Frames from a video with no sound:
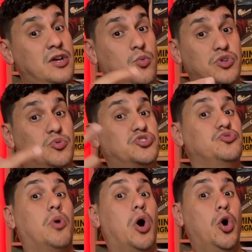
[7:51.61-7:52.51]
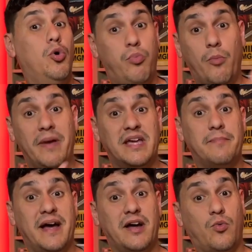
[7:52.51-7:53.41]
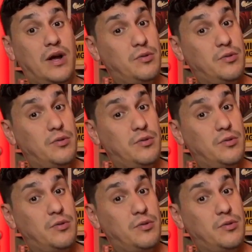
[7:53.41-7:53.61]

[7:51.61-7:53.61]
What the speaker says: which ones you hope will make it back around,